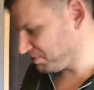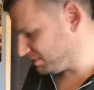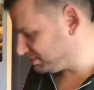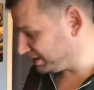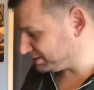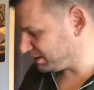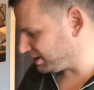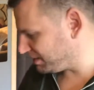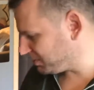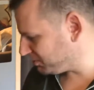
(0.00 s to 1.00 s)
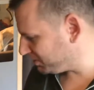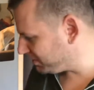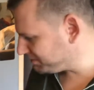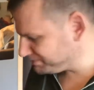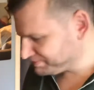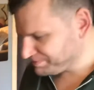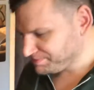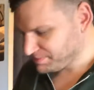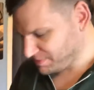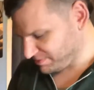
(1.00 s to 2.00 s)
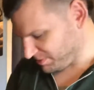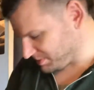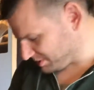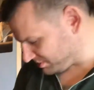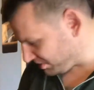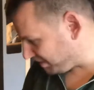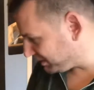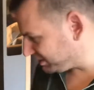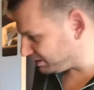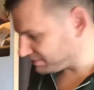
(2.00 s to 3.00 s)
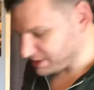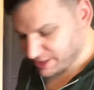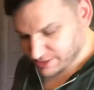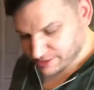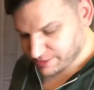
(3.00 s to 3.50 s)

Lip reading: Tastes like it came out pretty well. The drop I got on my desk.